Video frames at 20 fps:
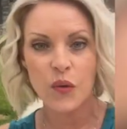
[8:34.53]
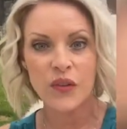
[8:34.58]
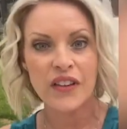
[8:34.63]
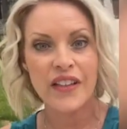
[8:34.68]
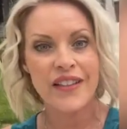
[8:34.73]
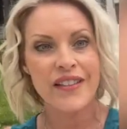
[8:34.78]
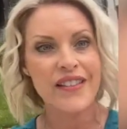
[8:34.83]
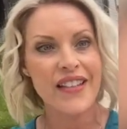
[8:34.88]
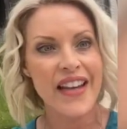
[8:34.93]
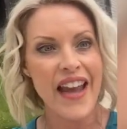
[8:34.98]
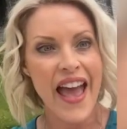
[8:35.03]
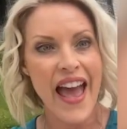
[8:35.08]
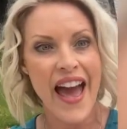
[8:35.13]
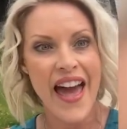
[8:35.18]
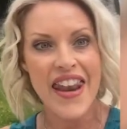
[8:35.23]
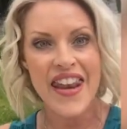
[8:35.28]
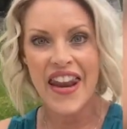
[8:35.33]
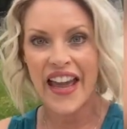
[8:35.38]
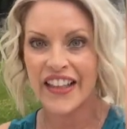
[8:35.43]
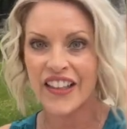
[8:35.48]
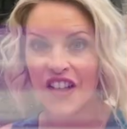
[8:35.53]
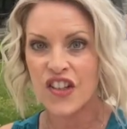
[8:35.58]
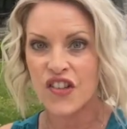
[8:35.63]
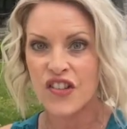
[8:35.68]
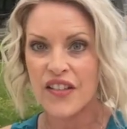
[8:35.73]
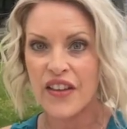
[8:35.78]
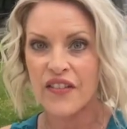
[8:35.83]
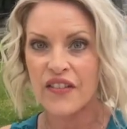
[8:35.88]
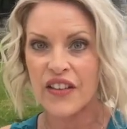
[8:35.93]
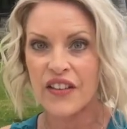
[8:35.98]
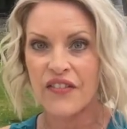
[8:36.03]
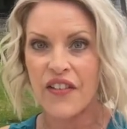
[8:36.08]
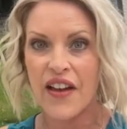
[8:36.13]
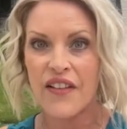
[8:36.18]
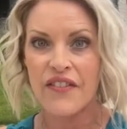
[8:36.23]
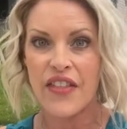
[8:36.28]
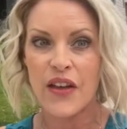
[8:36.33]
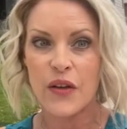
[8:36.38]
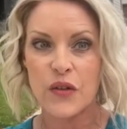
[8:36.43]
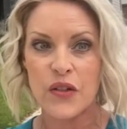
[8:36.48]
listed at
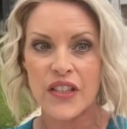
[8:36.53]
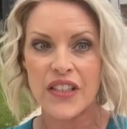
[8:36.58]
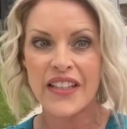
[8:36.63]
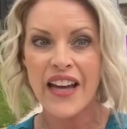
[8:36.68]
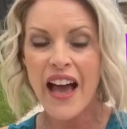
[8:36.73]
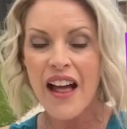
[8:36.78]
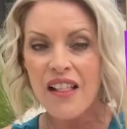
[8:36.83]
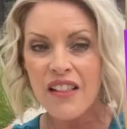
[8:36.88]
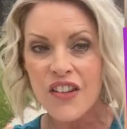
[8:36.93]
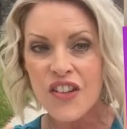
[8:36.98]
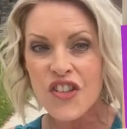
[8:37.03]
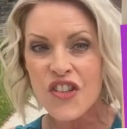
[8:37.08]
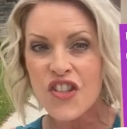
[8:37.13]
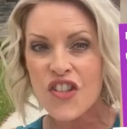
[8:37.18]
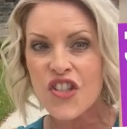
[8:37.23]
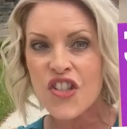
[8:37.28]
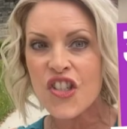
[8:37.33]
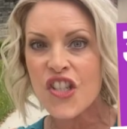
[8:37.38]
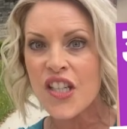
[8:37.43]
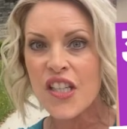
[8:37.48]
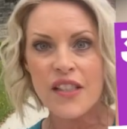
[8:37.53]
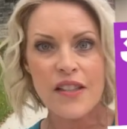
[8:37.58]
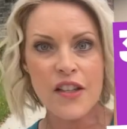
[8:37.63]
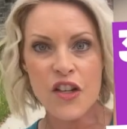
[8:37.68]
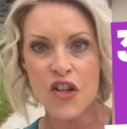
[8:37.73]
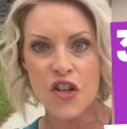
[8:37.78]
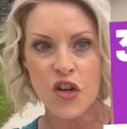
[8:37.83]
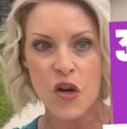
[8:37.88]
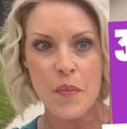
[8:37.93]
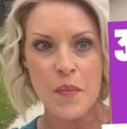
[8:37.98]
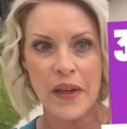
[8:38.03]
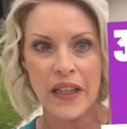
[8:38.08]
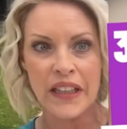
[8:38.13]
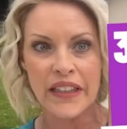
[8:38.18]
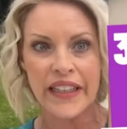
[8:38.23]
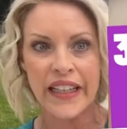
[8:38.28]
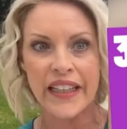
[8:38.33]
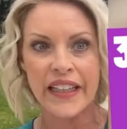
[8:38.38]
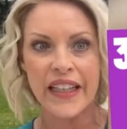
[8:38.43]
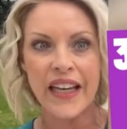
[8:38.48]
$975,000, just under $1
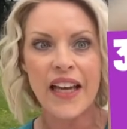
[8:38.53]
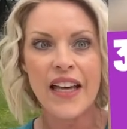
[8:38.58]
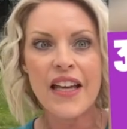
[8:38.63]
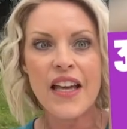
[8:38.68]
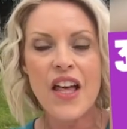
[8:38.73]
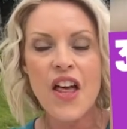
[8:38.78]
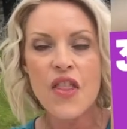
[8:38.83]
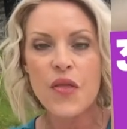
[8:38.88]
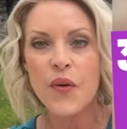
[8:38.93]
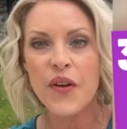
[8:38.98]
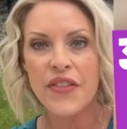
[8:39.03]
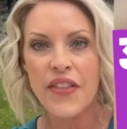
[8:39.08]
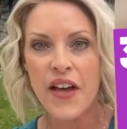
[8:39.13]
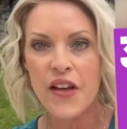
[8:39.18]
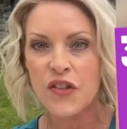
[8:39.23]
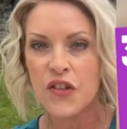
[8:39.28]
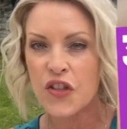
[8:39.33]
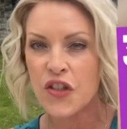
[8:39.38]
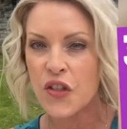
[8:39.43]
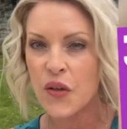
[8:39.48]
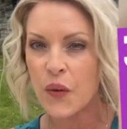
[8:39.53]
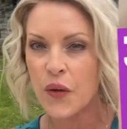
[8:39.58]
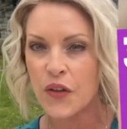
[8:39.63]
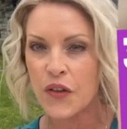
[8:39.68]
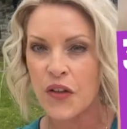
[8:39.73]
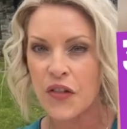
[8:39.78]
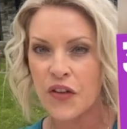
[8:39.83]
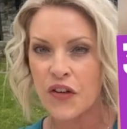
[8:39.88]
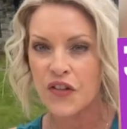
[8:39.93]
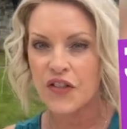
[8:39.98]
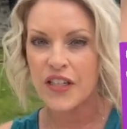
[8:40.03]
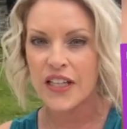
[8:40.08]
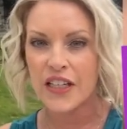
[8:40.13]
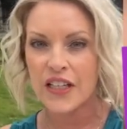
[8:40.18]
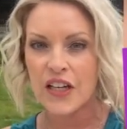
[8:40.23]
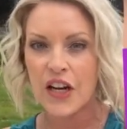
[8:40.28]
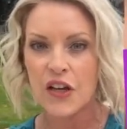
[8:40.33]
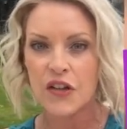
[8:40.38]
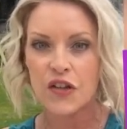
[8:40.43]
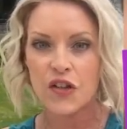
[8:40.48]
million,
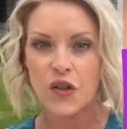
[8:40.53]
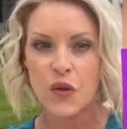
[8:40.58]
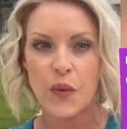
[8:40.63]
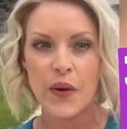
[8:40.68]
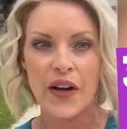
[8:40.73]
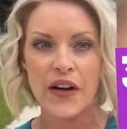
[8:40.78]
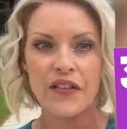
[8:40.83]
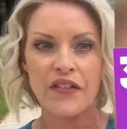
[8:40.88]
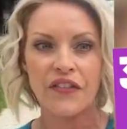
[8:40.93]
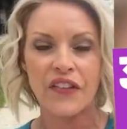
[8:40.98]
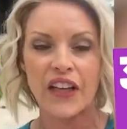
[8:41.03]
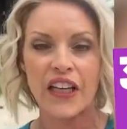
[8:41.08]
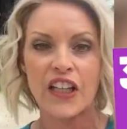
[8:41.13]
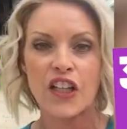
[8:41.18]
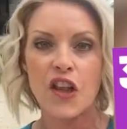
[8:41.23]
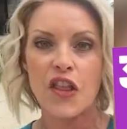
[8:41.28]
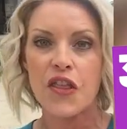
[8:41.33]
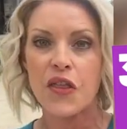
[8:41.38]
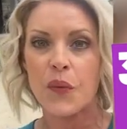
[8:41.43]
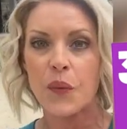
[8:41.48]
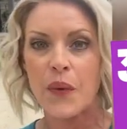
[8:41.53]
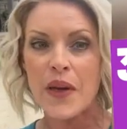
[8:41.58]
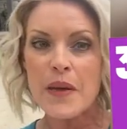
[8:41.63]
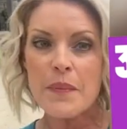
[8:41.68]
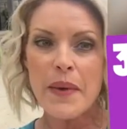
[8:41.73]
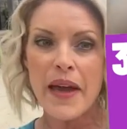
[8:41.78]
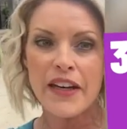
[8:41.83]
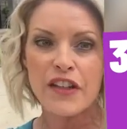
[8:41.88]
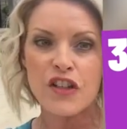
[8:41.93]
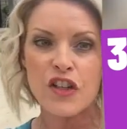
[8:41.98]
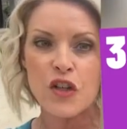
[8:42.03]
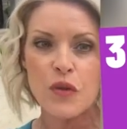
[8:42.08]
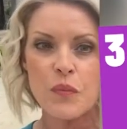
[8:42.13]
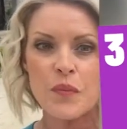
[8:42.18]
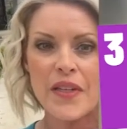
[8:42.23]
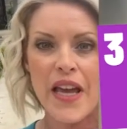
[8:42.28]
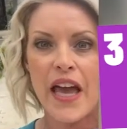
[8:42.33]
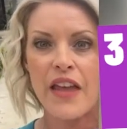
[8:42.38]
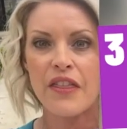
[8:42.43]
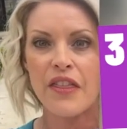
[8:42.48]
3,213 square feet, 3 bedrooms
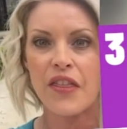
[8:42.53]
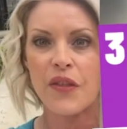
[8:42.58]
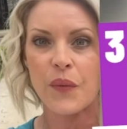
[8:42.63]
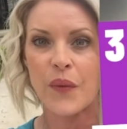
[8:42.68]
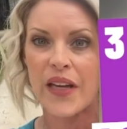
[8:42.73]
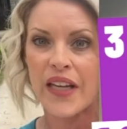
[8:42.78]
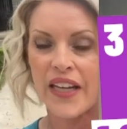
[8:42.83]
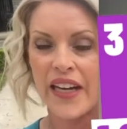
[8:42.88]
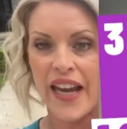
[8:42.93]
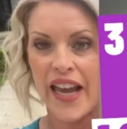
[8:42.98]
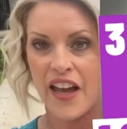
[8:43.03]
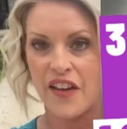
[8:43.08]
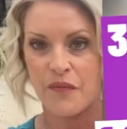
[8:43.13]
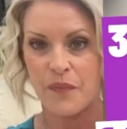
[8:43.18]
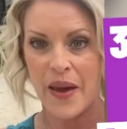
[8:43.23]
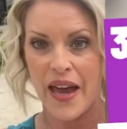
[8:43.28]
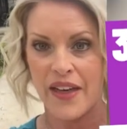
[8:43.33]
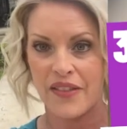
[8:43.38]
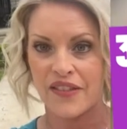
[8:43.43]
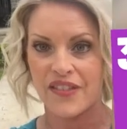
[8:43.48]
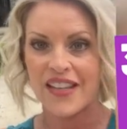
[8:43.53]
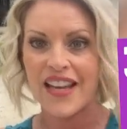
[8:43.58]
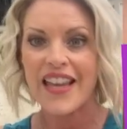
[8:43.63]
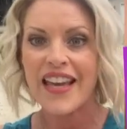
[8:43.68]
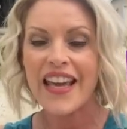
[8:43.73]
and 3.5 baths.